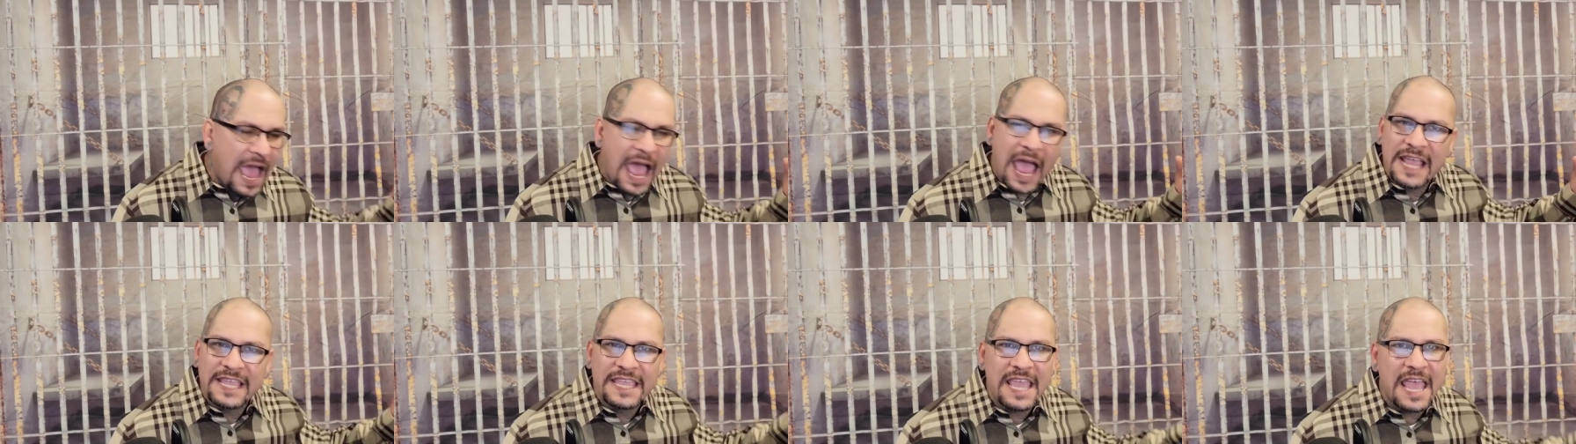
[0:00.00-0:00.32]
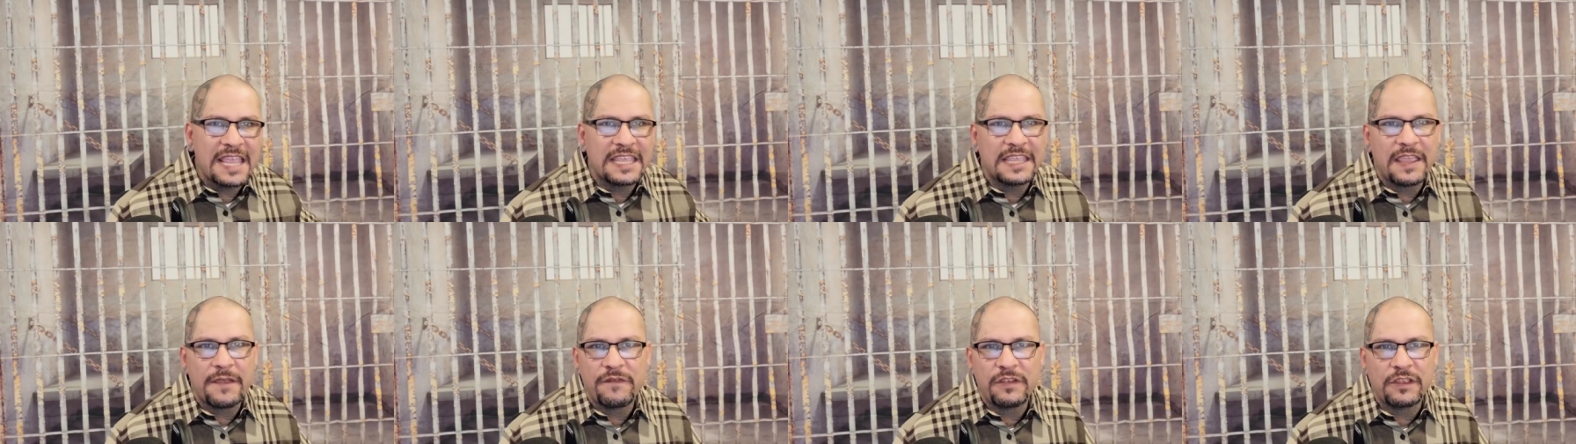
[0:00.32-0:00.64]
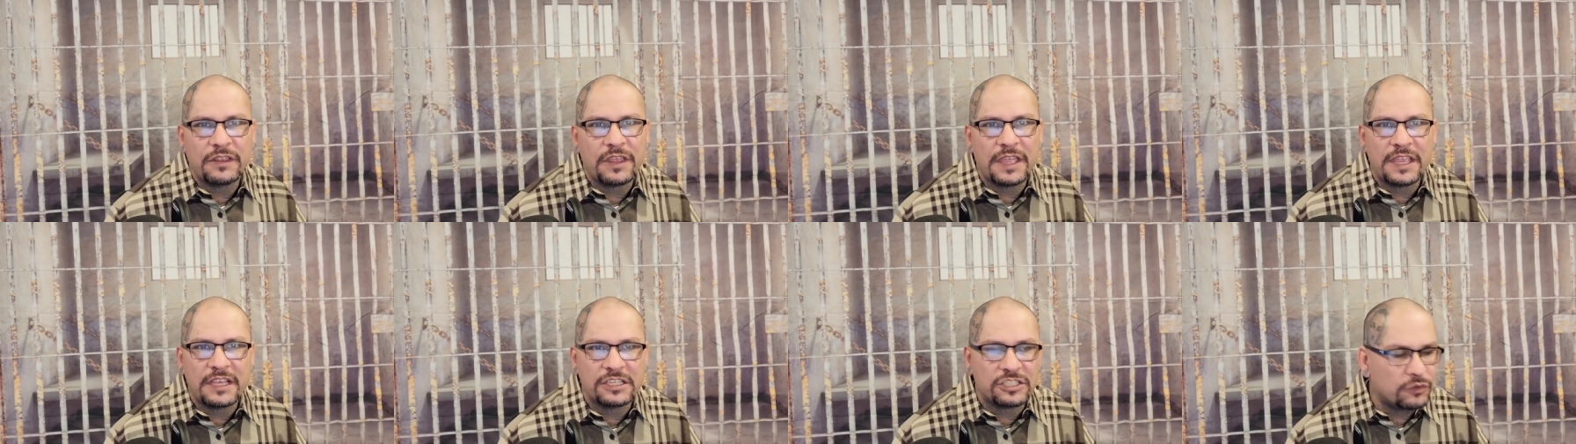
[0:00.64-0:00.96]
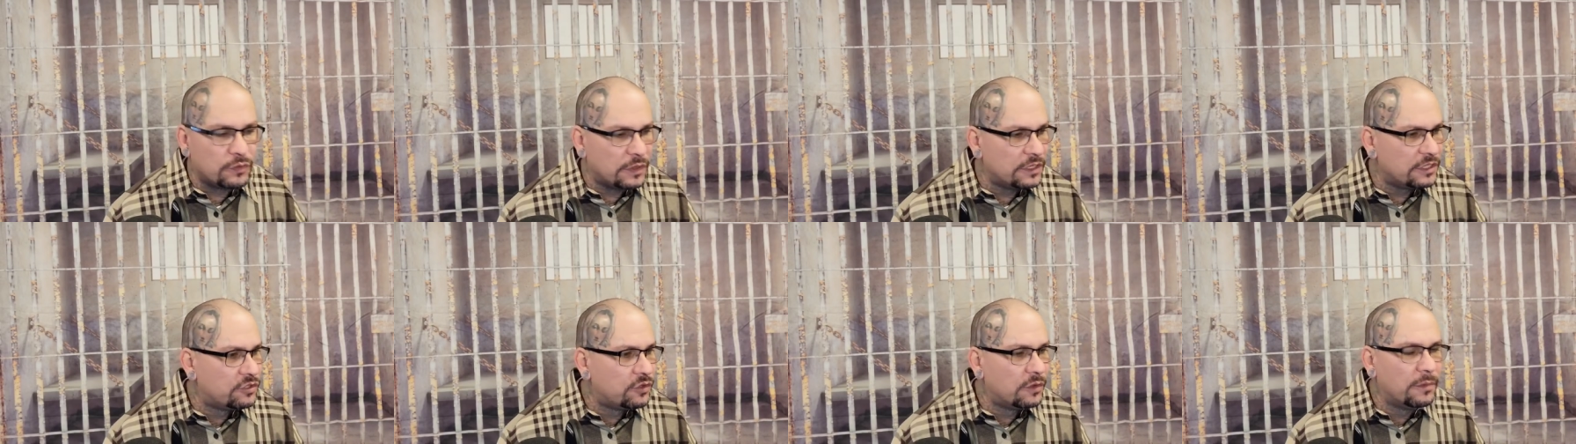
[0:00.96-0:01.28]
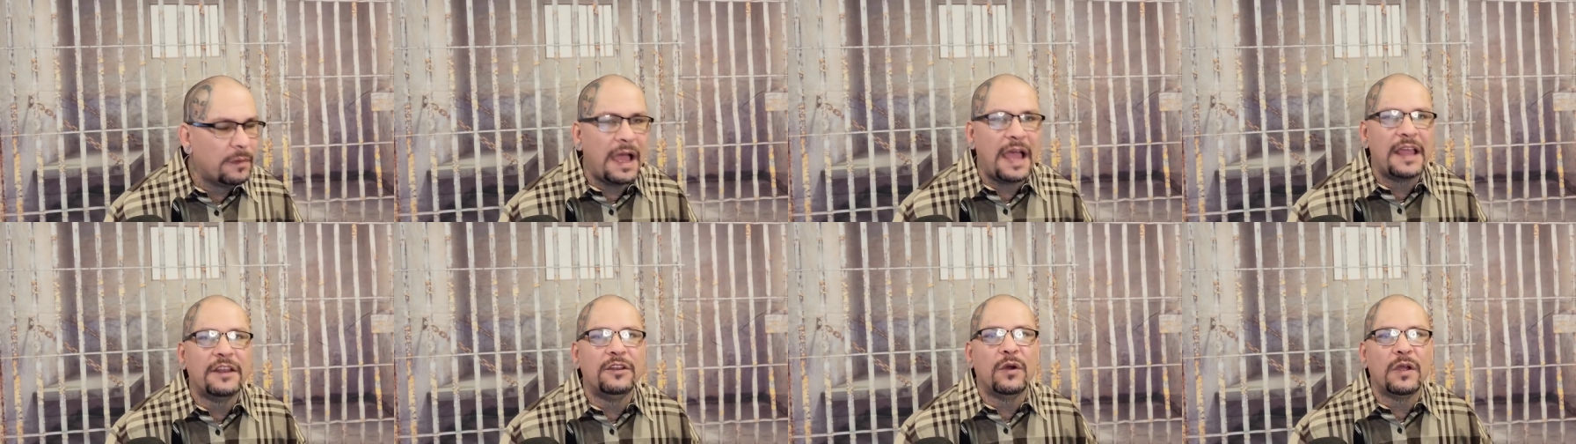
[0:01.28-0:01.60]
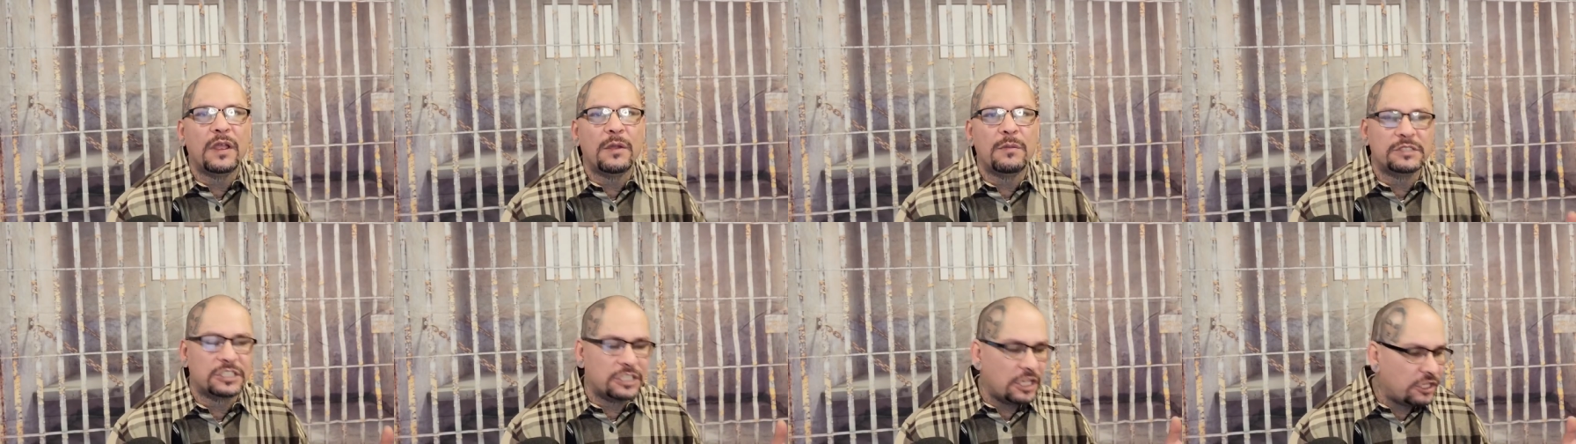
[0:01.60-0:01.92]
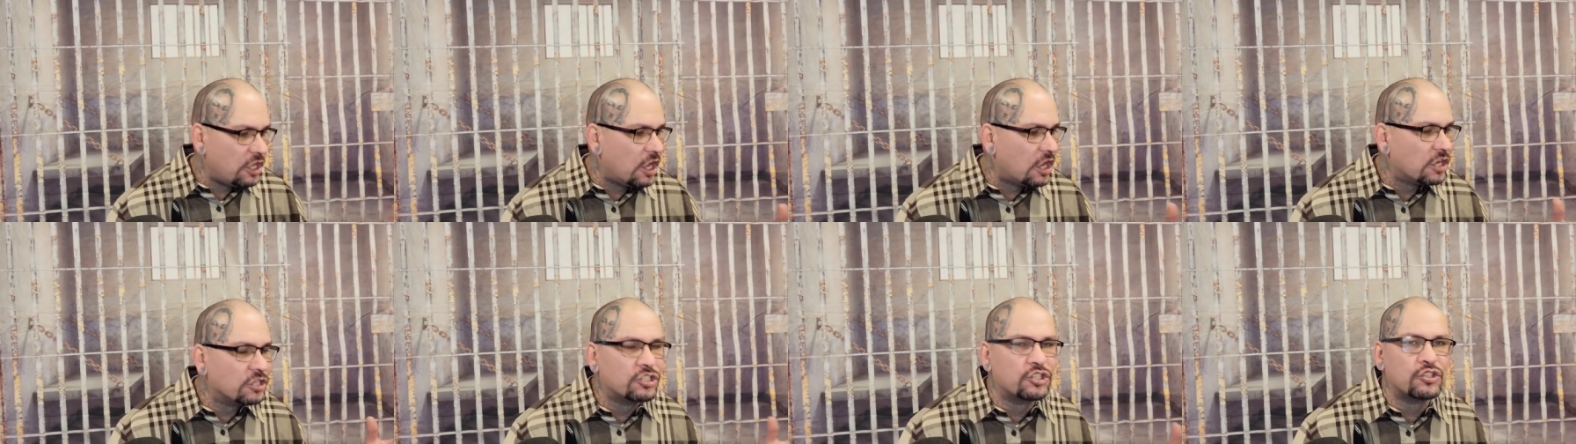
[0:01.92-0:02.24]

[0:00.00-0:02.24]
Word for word: I can't give you the history to him. I know he was a young,